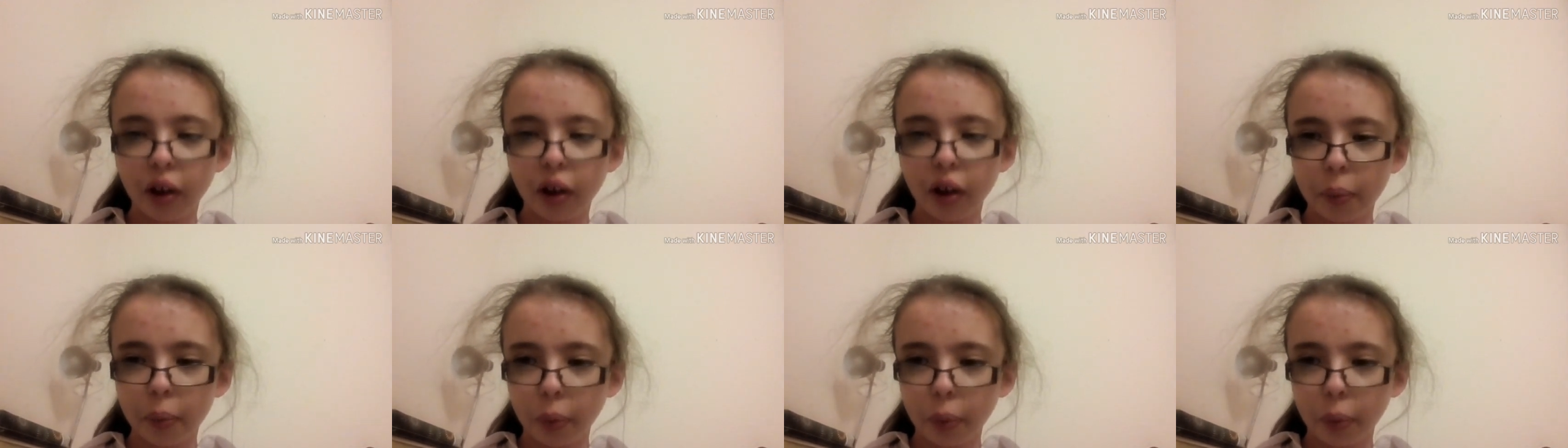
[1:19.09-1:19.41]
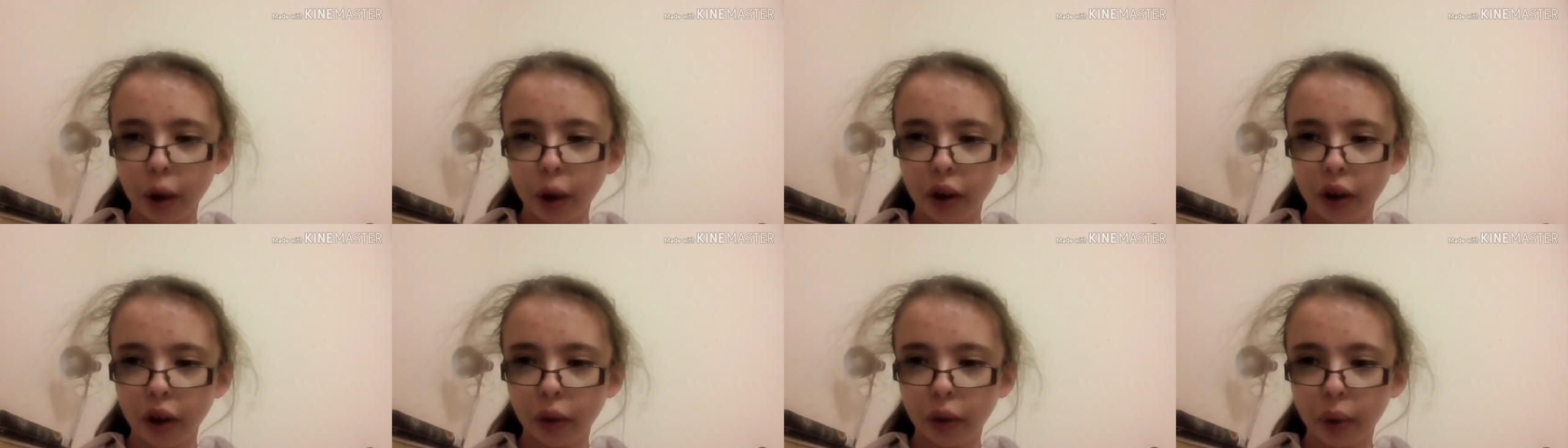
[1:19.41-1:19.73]
good
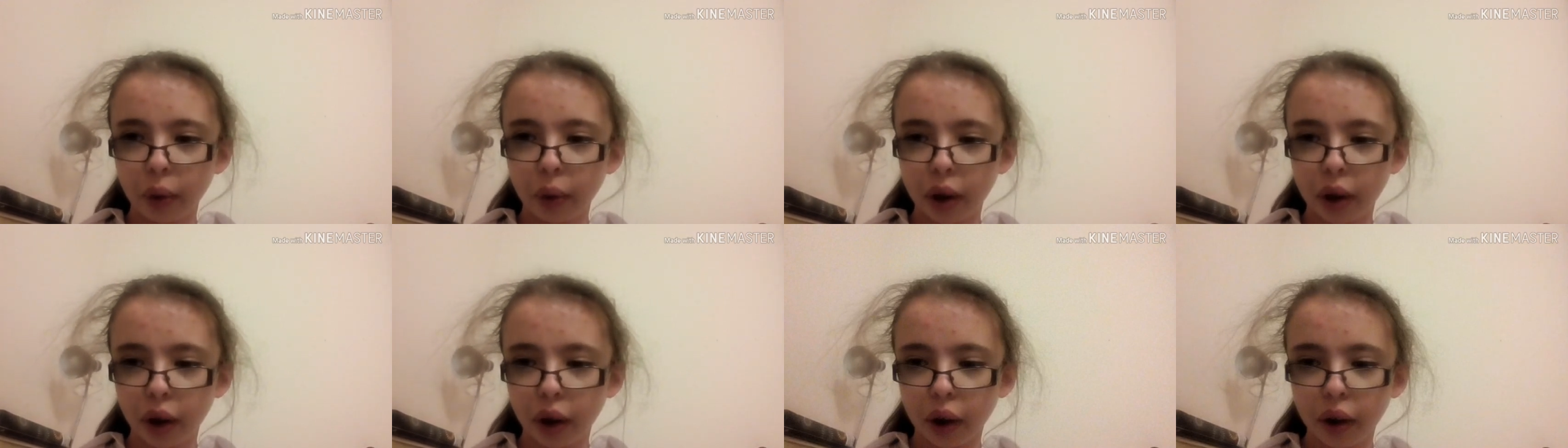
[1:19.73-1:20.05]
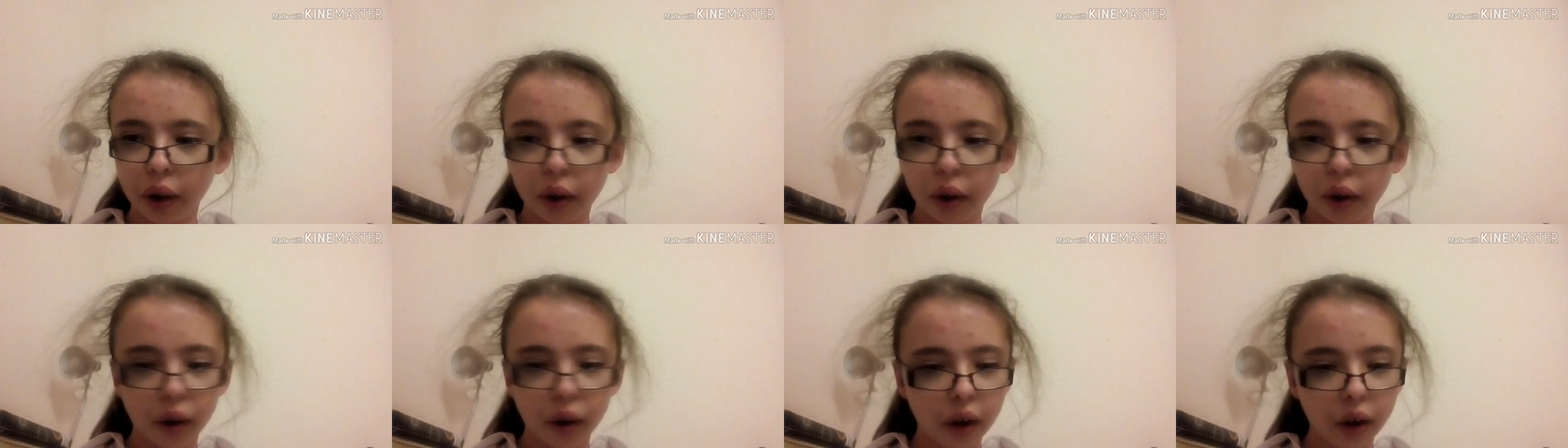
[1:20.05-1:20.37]
classwork,
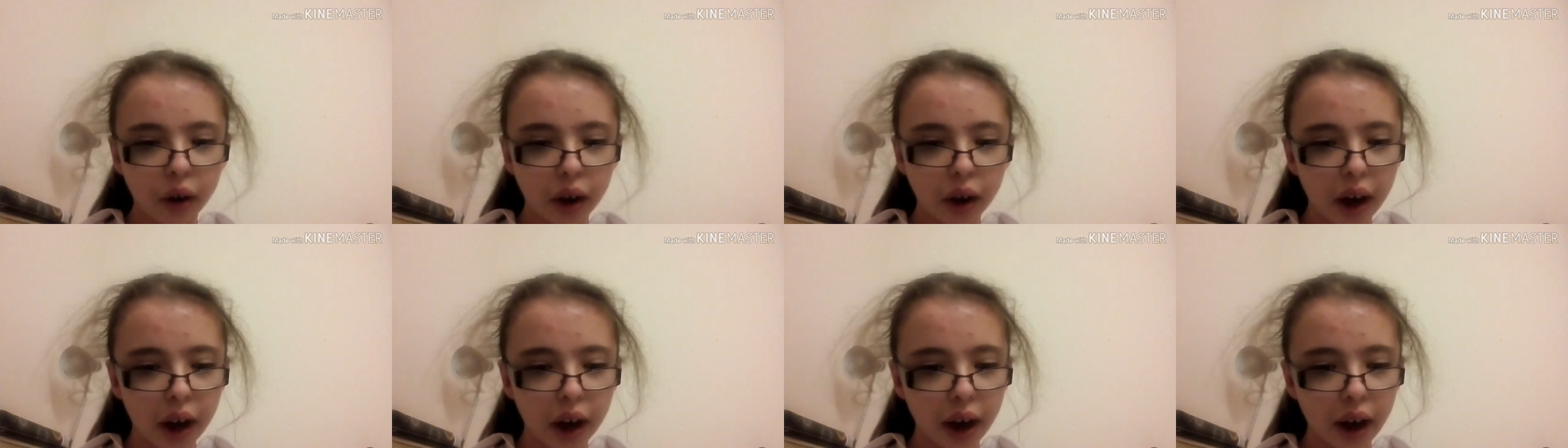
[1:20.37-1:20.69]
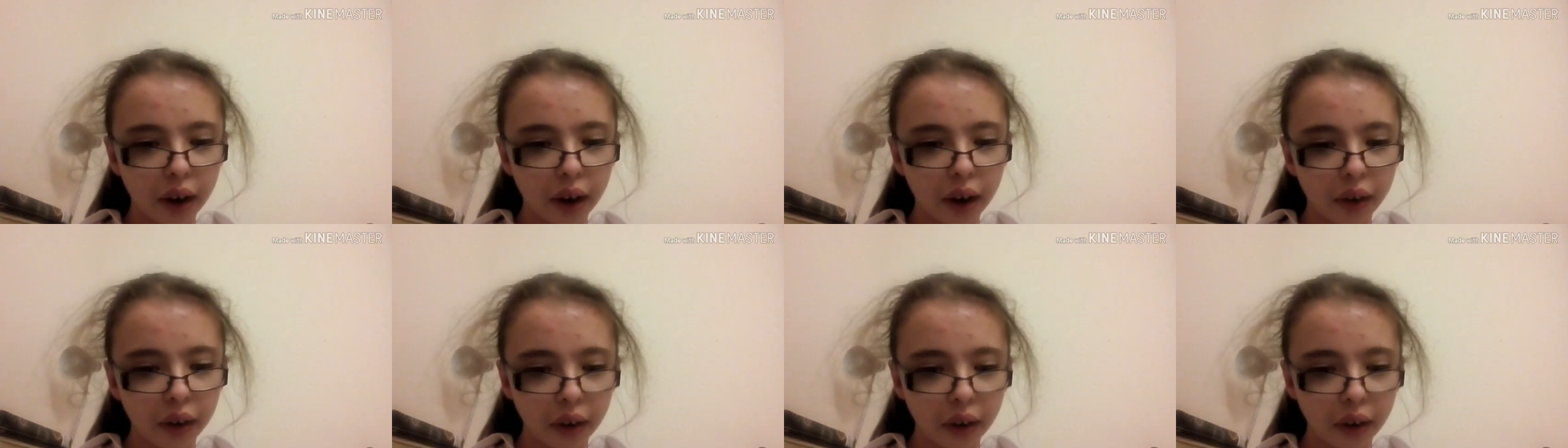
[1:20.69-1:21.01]

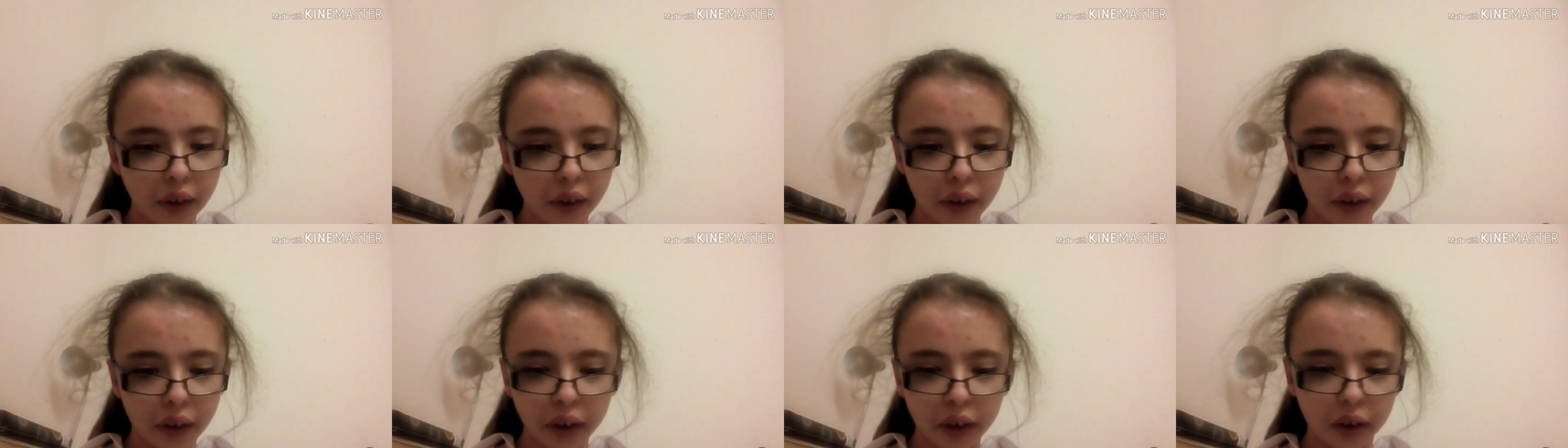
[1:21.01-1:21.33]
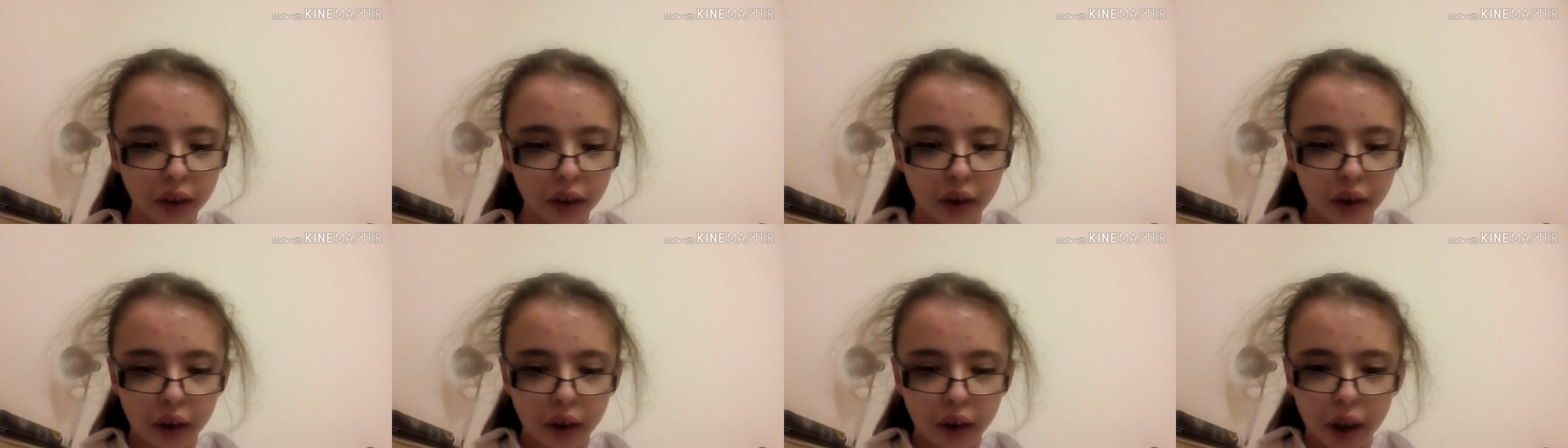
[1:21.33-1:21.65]
and
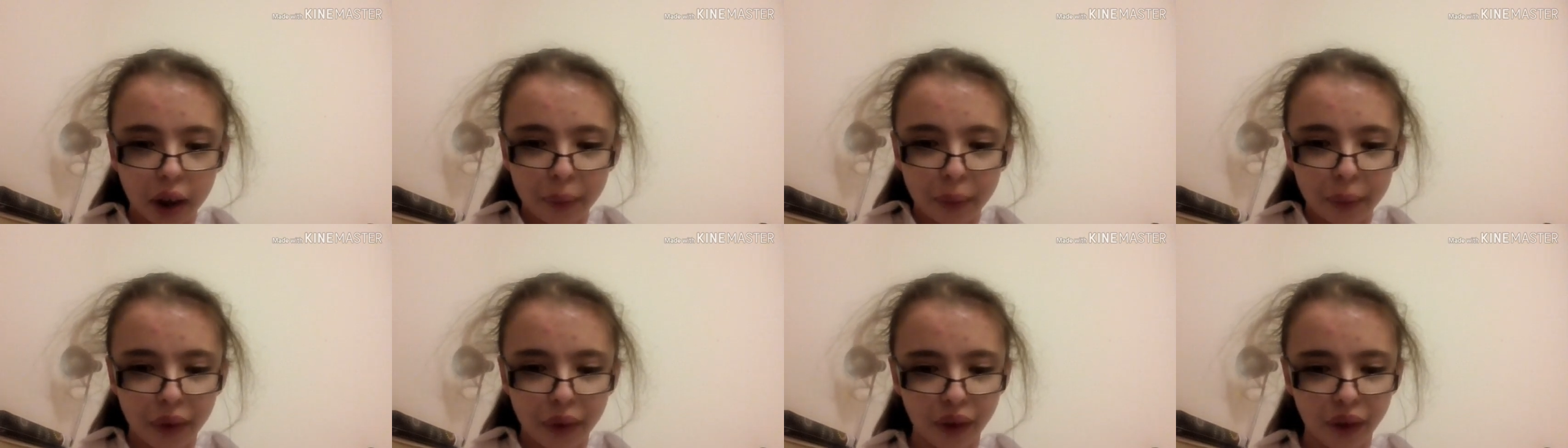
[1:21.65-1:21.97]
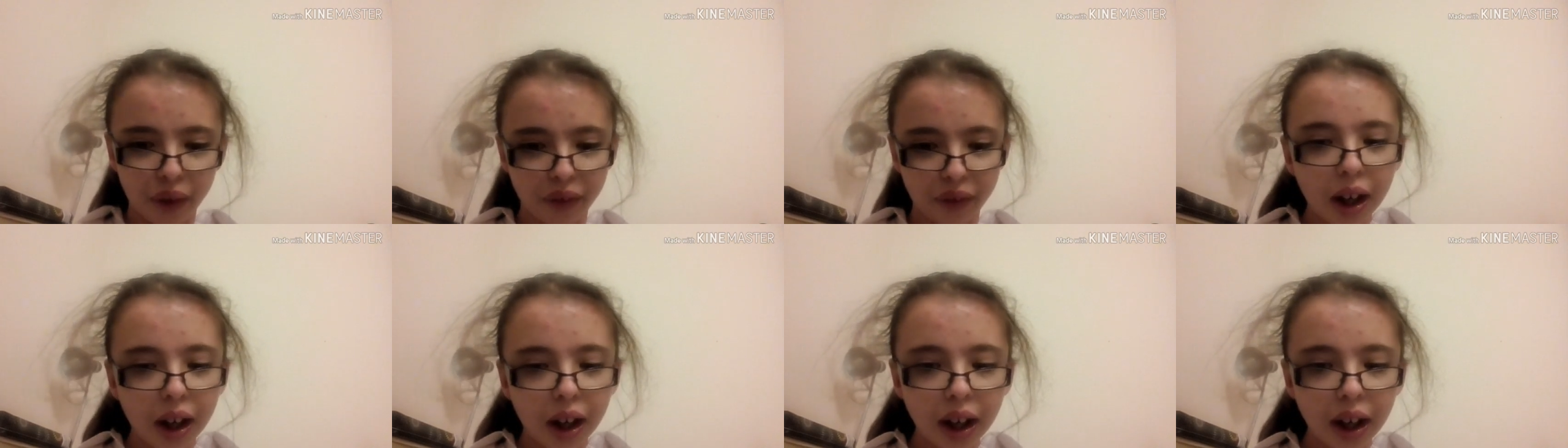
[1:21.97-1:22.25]
there's no homework.